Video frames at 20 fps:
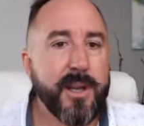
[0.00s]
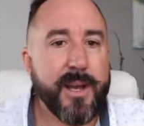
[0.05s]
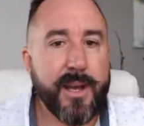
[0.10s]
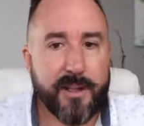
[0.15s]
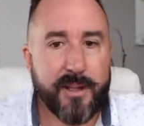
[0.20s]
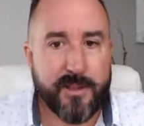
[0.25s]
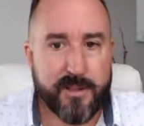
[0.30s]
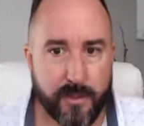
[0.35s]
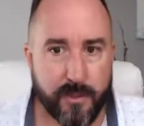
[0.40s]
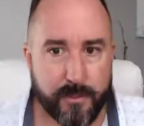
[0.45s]

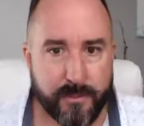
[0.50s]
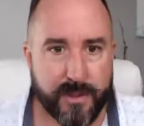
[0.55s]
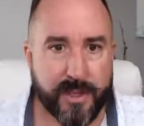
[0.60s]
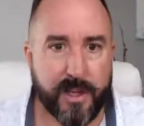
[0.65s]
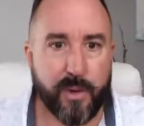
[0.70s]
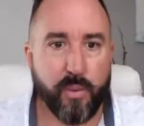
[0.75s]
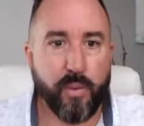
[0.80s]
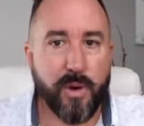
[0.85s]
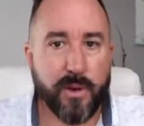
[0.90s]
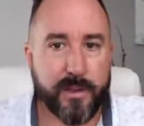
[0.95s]
And so me
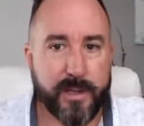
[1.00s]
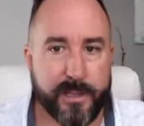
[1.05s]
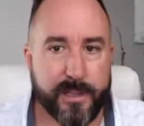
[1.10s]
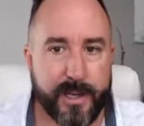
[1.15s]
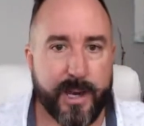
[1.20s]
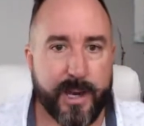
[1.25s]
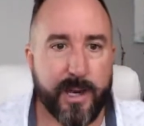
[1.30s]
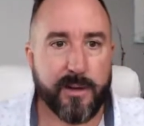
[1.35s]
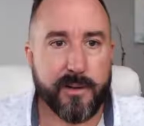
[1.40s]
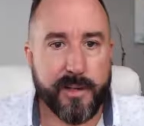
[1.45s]
working
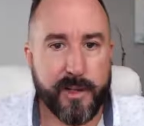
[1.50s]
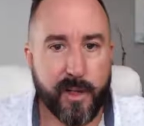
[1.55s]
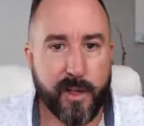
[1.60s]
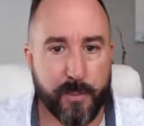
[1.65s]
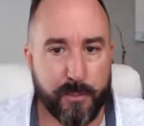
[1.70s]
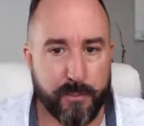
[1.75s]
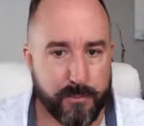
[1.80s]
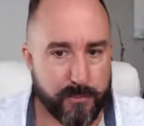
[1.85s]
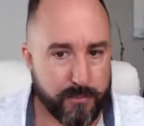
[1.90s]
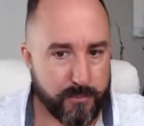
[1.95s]
out
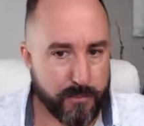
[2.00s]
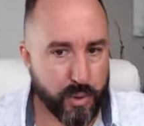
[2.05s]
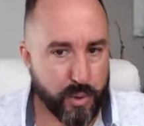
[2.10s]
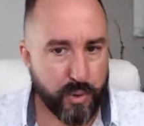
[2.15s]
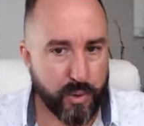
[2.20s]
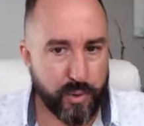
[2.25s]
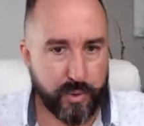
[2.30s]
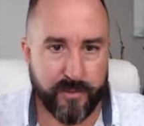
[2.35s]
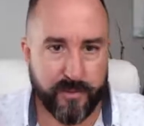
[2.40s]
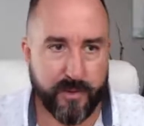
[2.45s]
helped
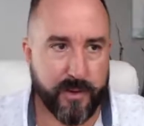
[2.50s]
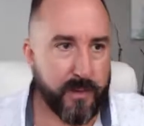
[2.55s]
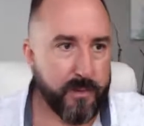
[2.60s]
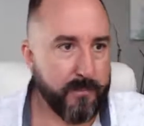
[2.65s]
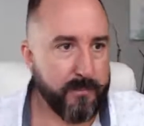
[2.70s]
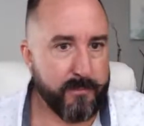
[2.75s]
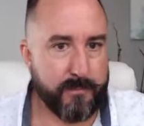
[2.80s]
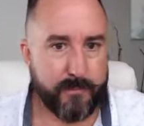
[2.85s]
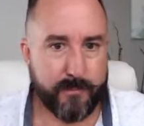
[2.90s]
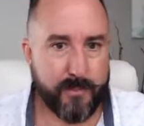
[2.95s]
move
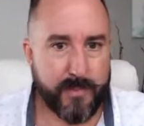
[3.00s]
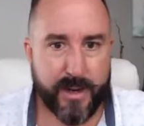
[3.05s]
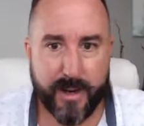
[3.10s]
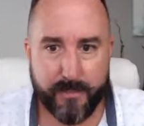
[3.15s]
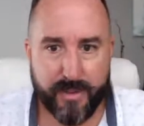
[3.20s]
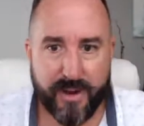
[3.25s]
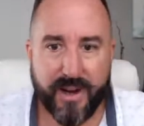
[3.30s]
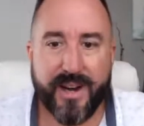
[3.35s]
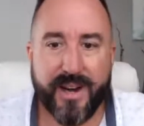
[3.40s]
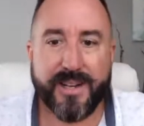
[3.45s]
my
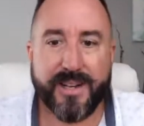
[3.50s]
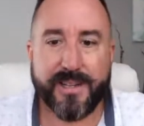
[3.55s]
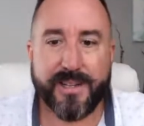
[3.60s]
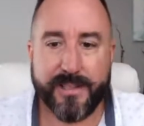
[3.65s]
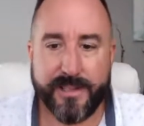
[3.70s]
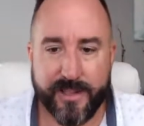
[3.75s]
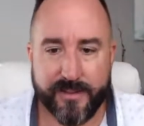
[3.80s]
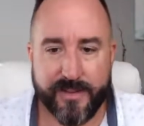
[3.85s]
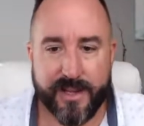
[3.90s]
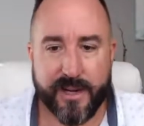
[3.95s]
body
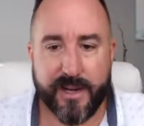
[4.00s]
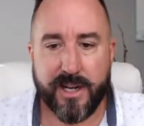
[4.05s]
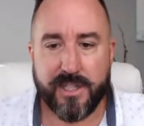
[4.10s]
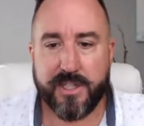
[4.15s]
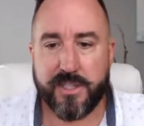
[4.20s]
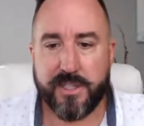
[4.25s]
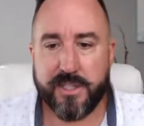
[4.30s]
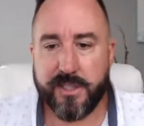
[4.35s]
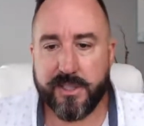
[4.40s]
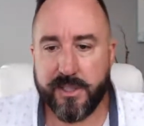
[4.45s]
and get that
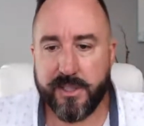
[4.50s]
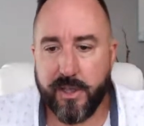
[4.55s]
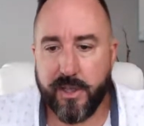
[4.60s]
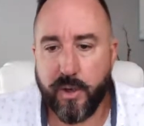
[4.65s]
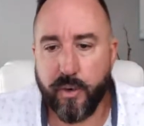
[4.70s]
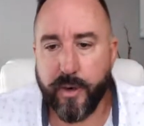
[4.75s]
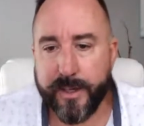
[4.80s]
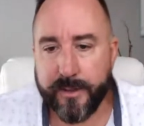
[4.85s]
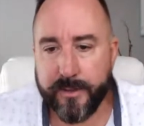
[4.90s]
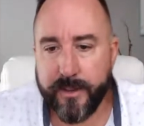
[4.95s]
oxygen
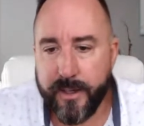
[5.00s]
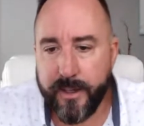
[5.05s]
going.